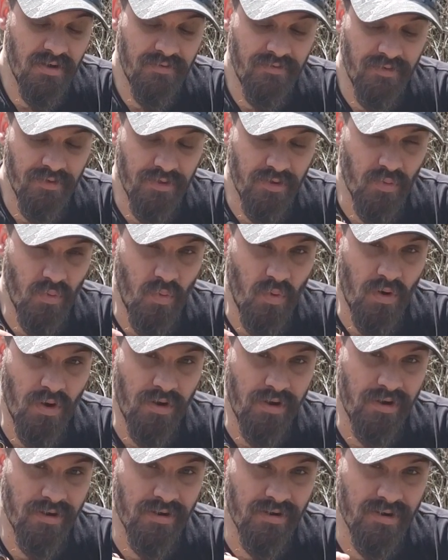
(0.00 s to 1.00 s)
for their
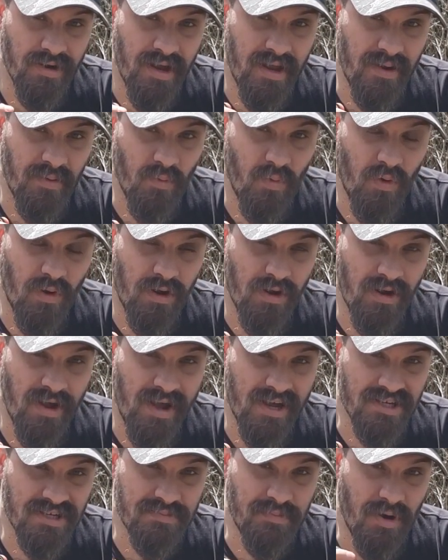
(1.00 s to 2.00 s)
Warrior and Warrior
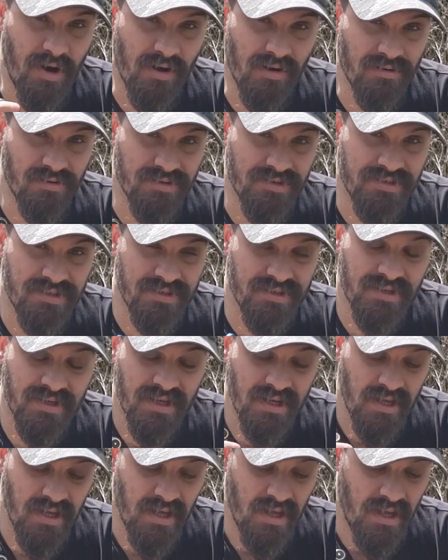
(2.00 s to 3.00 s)
X models.
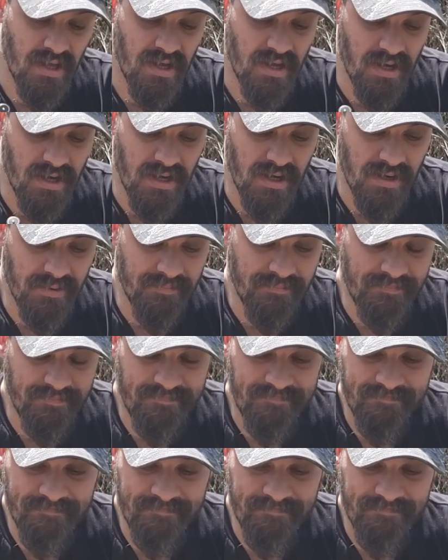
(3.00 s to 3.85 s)
Which I'm